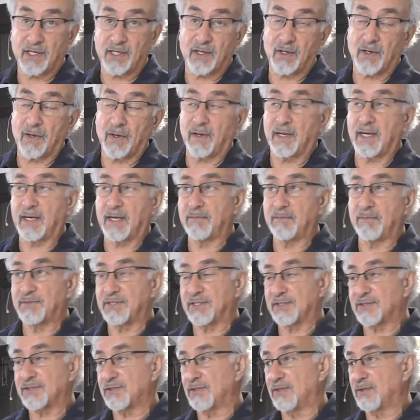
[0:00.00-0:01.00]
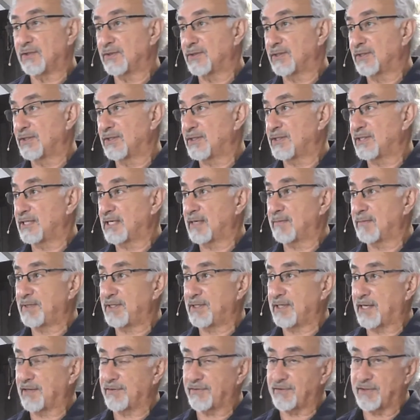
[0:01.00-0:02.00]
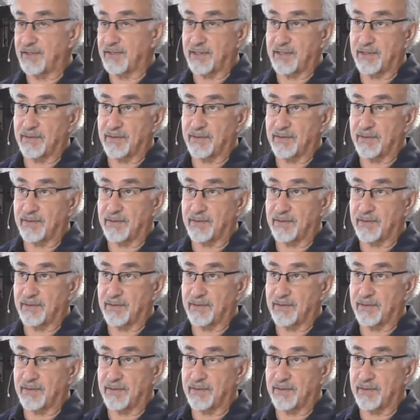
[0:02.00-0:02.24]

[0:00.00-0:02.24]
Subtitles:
oh, I'm just no good, I'm a nothing,